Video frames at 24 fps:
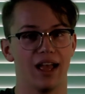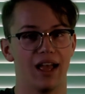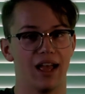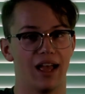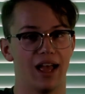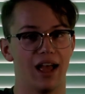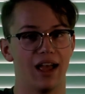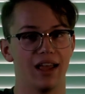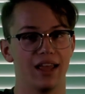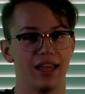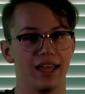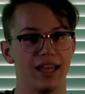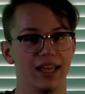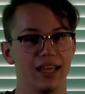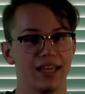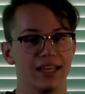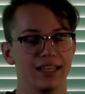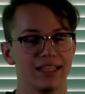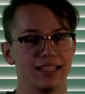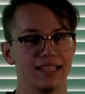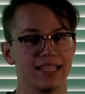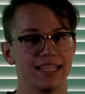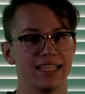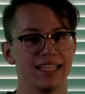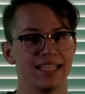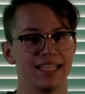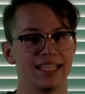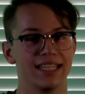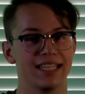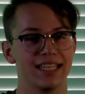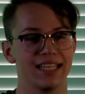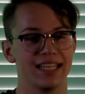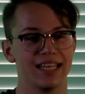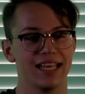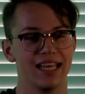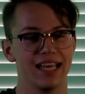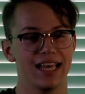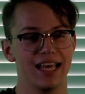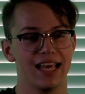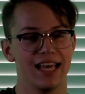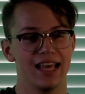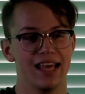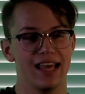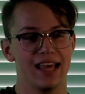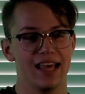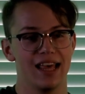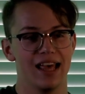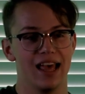I
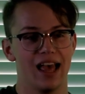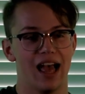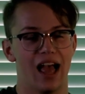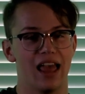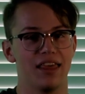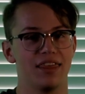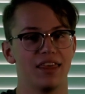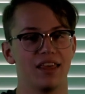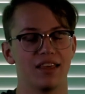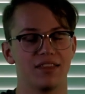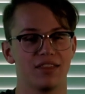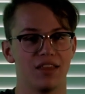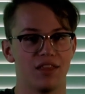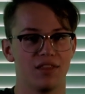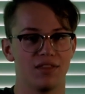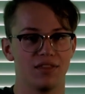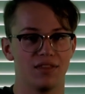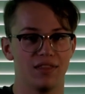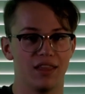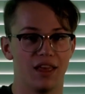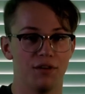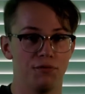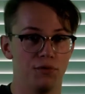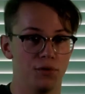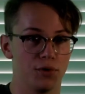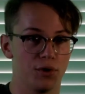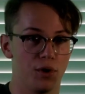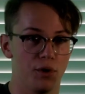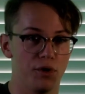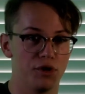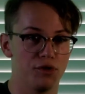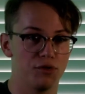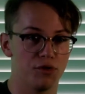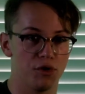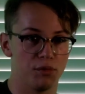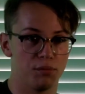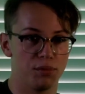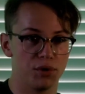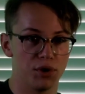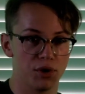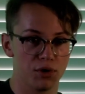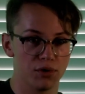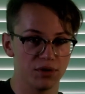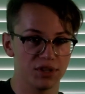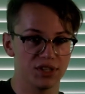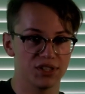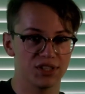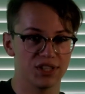think that if you're going for
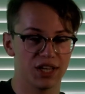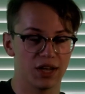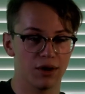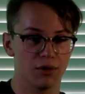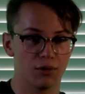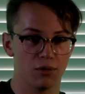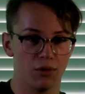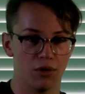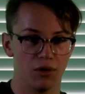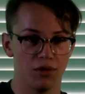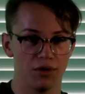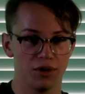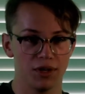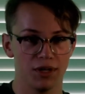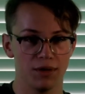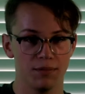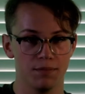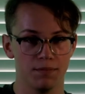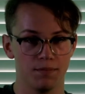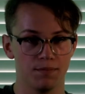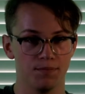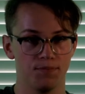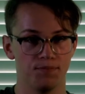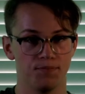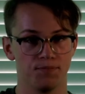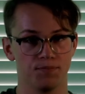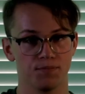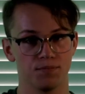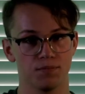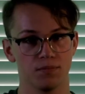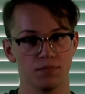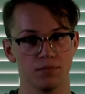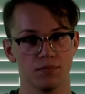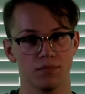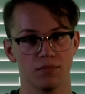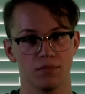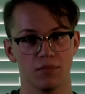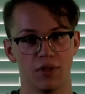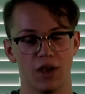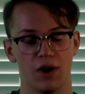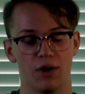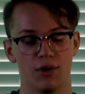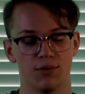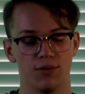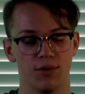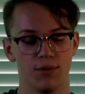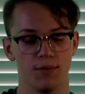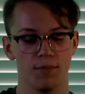purely sound quality,
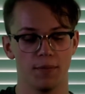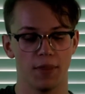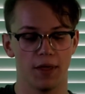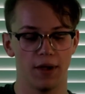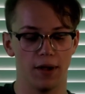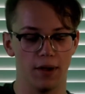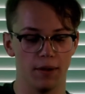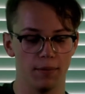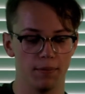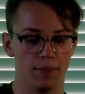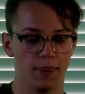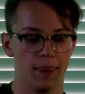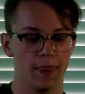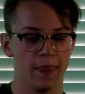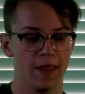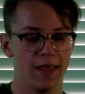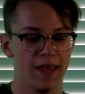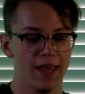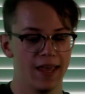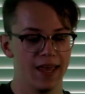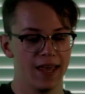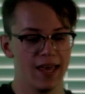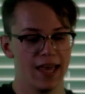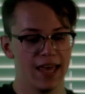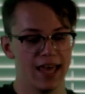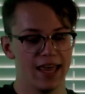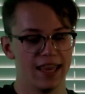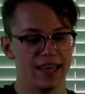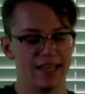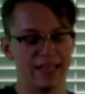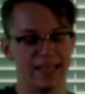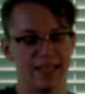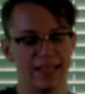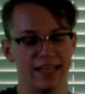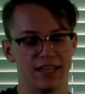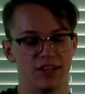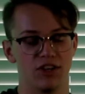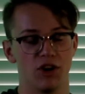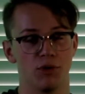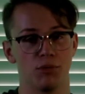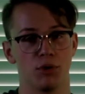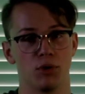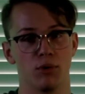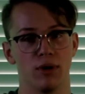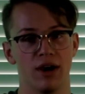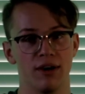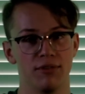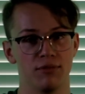however, the
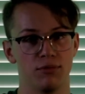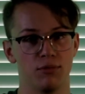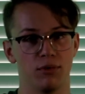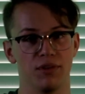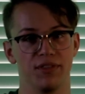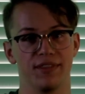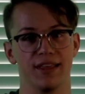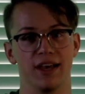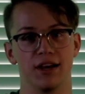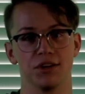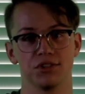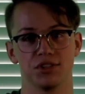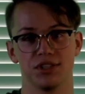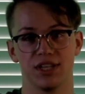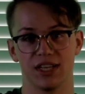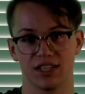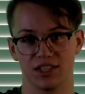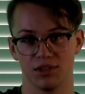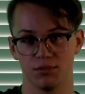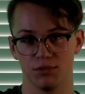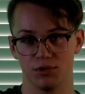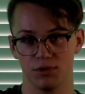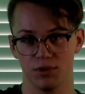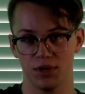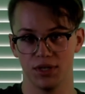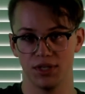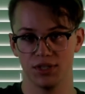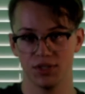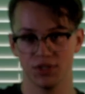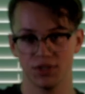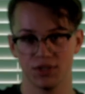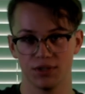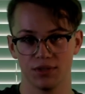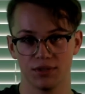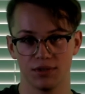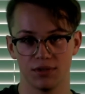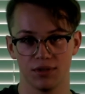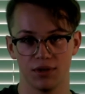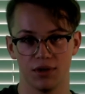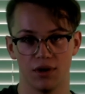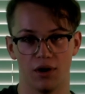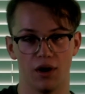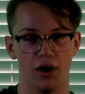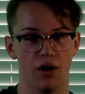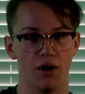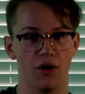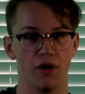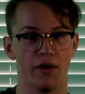WF-1000XM3s
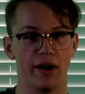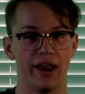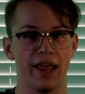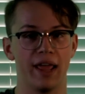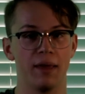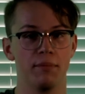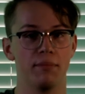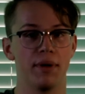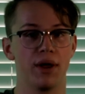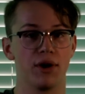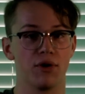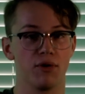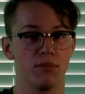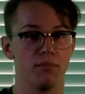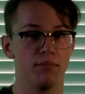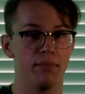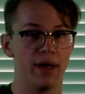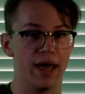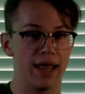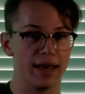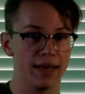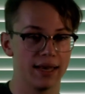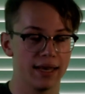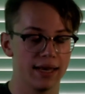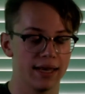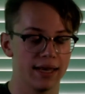are a better bet.